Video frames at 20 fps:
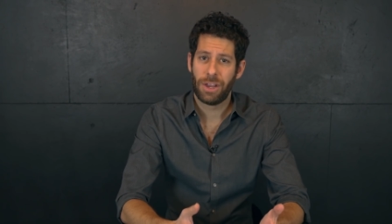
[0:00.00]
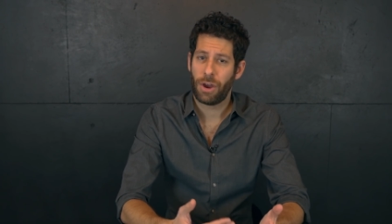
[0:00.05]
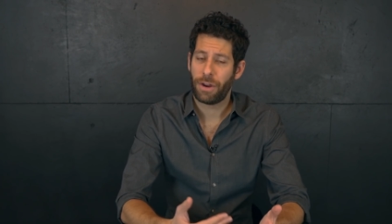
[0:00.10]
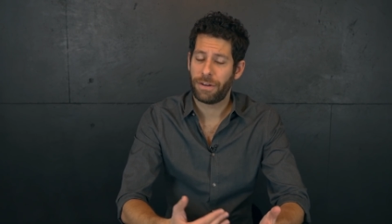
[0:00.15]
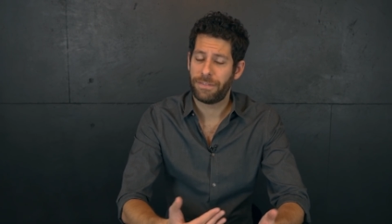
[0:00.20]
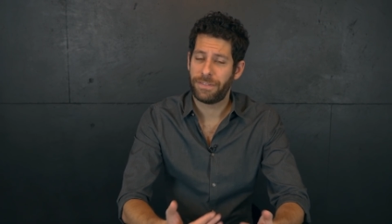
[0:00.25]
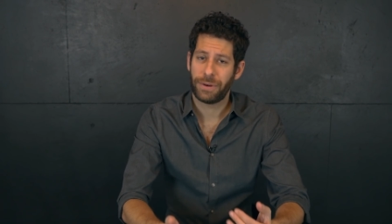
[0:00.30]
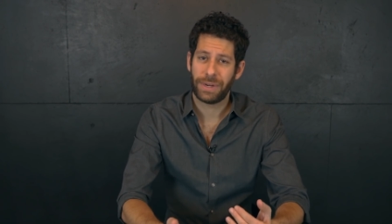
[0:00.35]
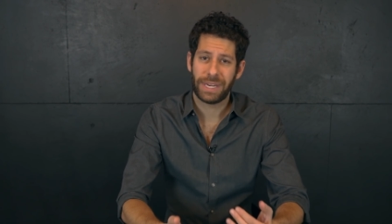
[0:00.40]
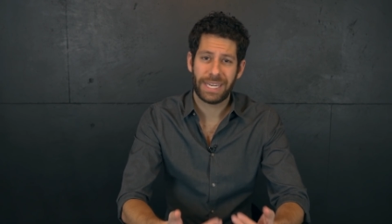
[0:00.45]

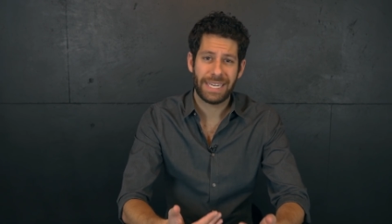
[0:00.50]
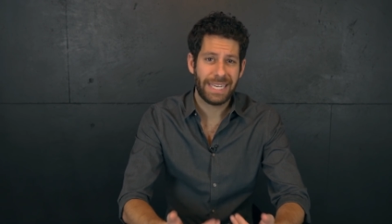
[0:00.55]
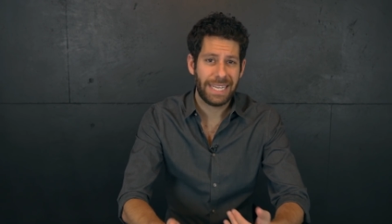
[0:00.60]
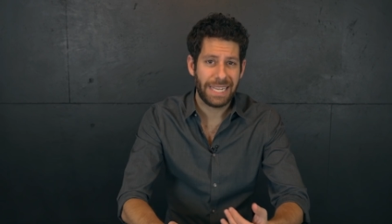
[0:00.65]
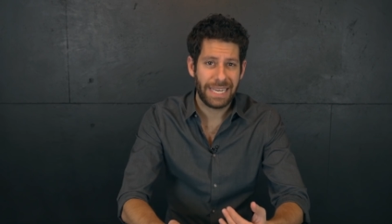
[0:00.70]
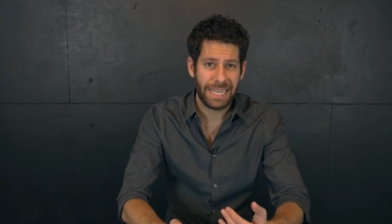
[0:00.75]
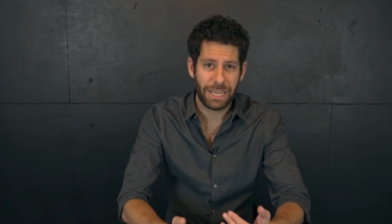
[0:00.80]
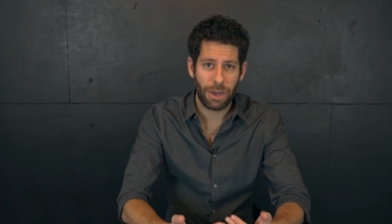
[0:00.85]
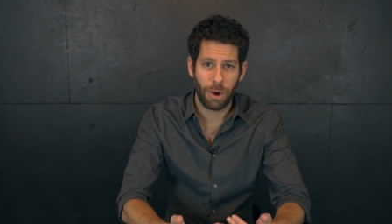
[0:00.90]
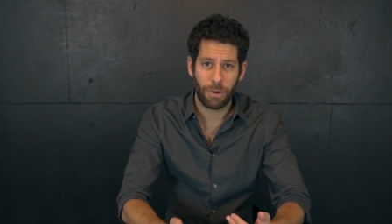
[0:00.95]
are very
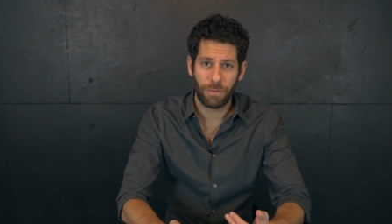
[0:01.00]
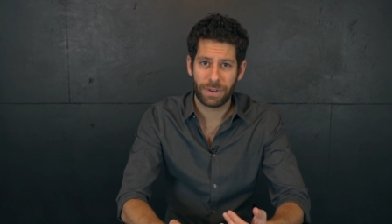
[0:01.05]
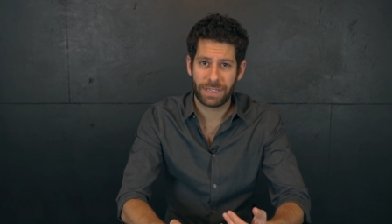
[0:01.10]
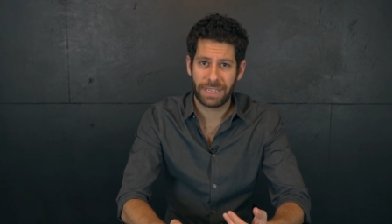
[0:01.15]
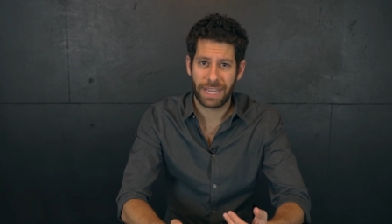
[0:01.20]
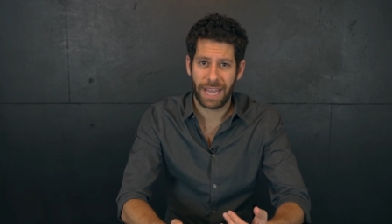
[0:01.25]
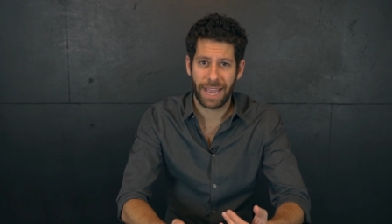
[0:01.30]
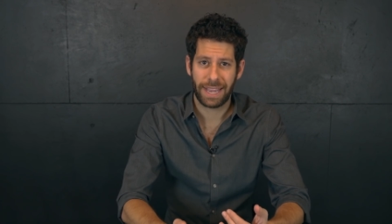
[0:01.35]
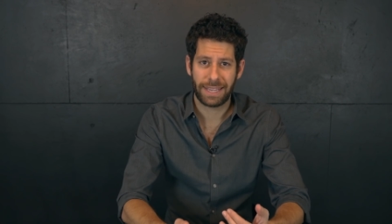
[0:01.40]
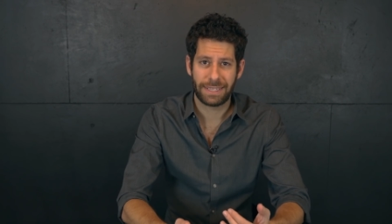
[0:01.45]
needy over
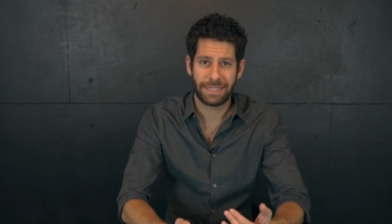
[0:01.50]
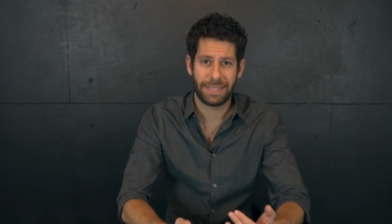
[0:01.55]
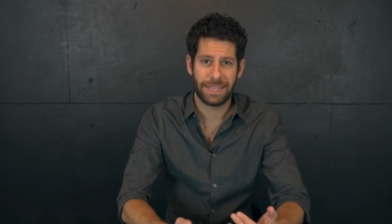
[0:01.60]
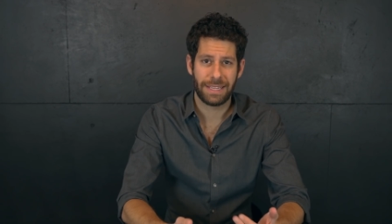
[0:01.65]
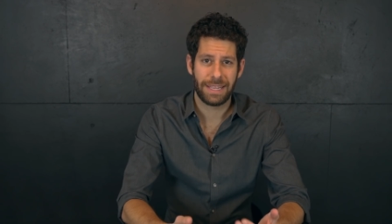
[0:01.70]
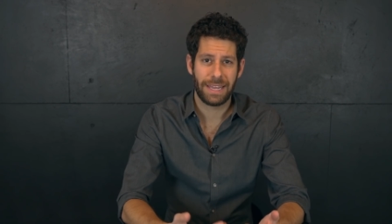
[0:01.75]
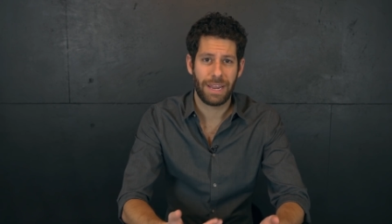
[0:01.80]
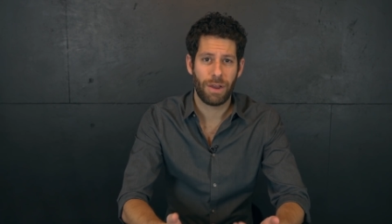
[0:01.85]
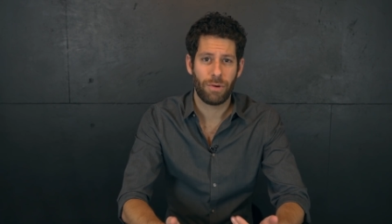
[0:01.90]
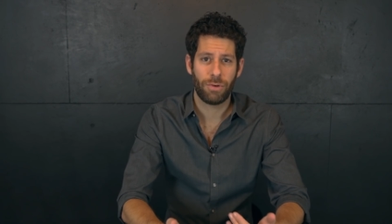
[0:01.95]
text
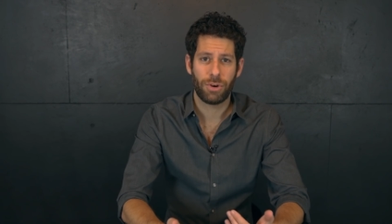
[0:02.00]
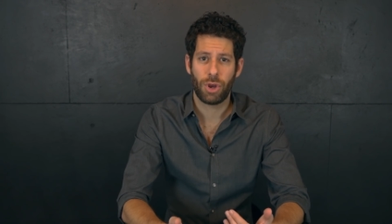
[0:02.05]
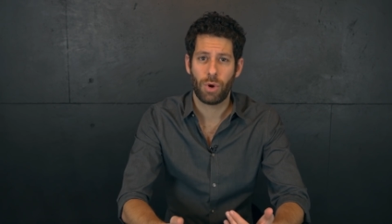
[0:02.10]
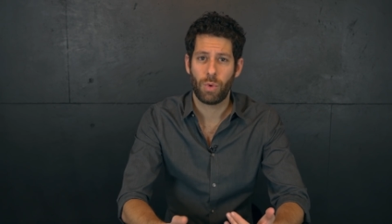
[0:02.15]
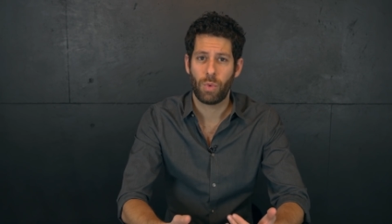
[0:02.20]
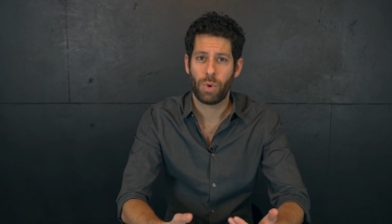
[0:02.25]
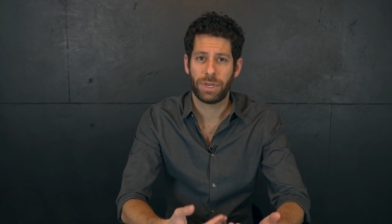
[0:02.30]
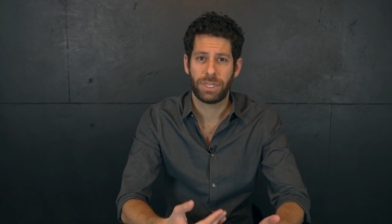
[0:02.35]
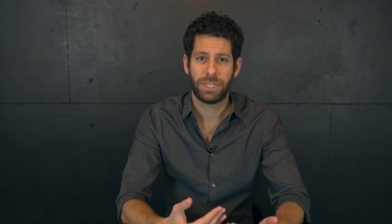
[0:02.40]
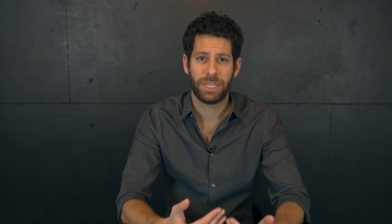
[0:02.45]
and they don't know
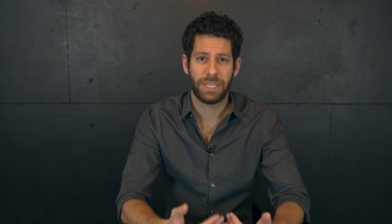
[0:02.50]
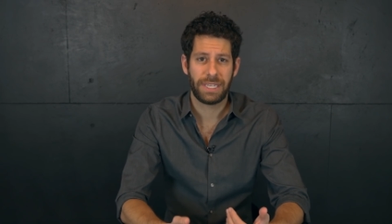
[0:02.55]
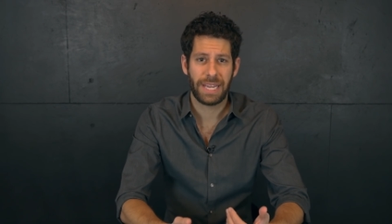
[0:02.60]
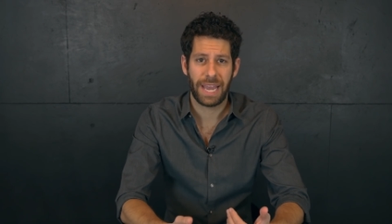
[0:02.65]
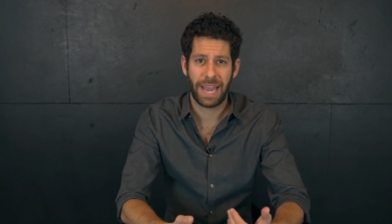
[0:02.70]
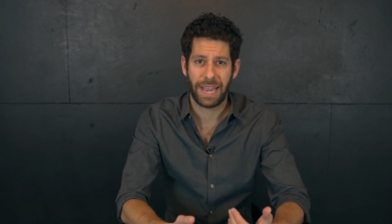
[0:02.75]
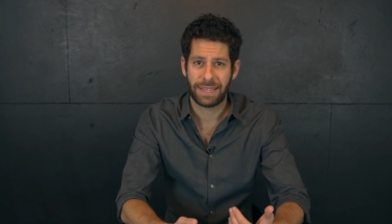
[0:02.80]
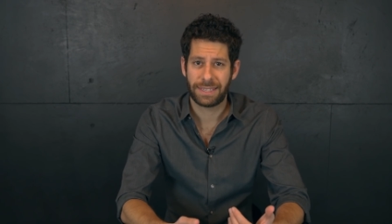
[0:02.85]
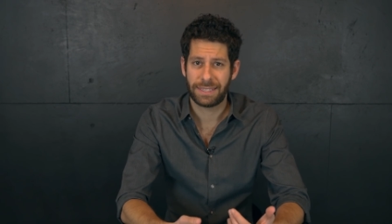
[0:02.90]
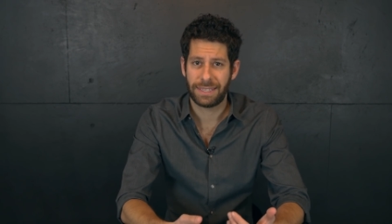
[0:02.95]
what to
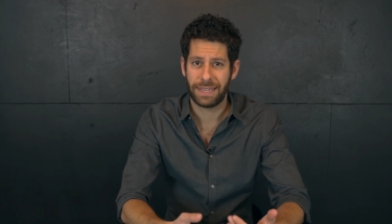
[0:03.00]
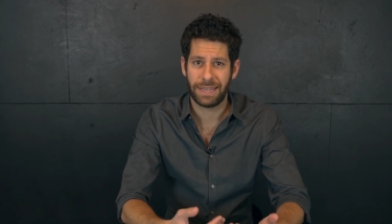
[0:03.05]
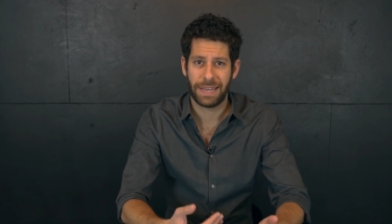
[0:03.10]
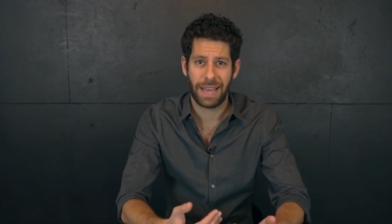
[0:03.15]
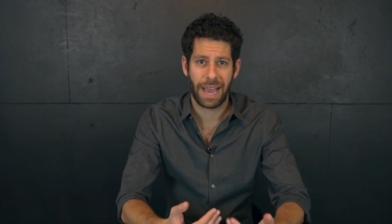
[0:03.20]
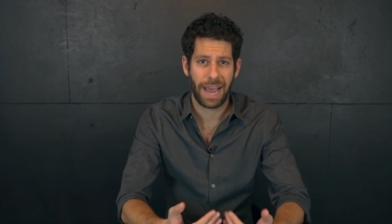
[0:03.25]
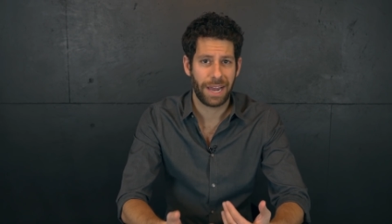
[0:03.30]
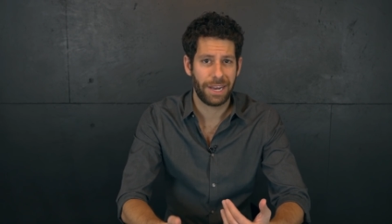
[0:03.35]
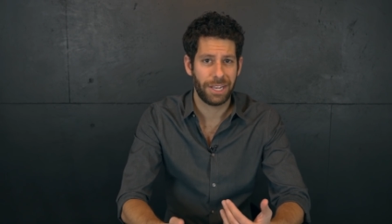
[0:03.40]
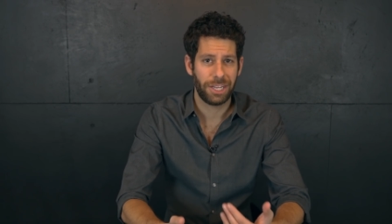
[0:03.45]
text and
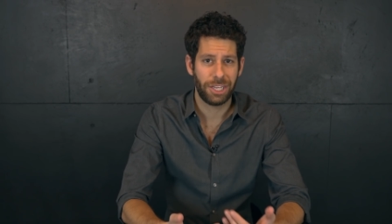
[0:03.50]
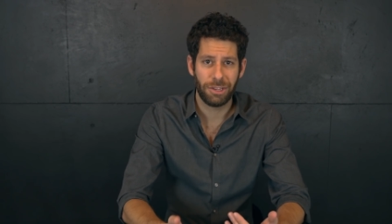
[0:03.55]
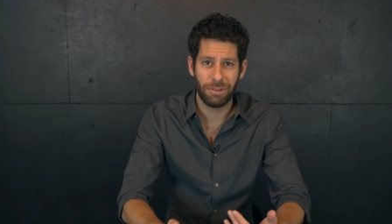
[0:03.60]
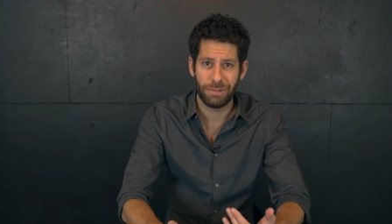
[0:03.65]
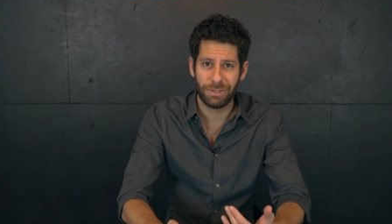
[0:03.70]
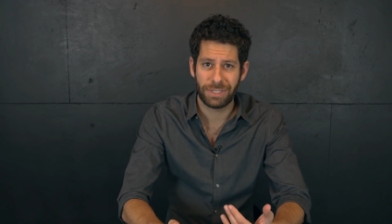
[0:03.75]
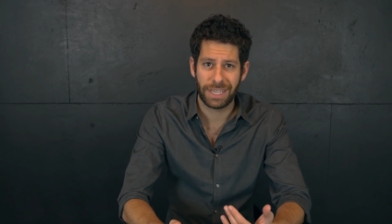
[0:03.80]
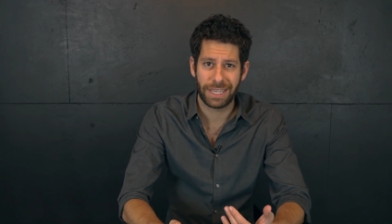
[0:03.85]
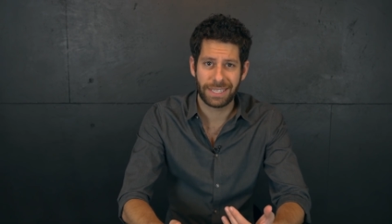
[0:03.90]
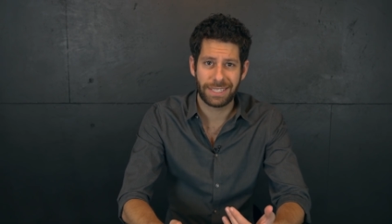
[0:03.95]
how to
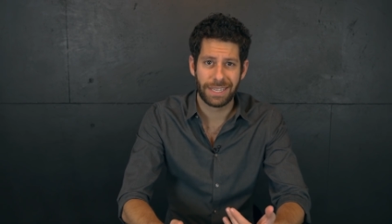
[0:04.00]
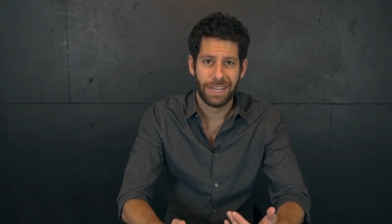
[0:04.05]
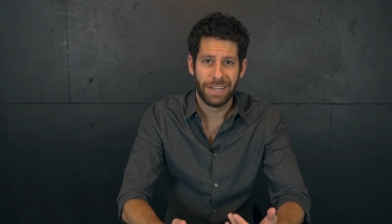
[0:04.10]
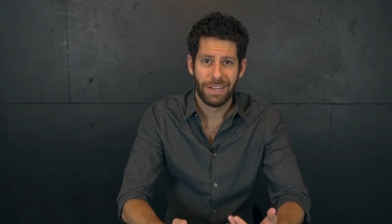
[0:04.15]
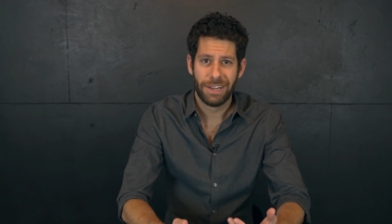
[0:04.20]
use it.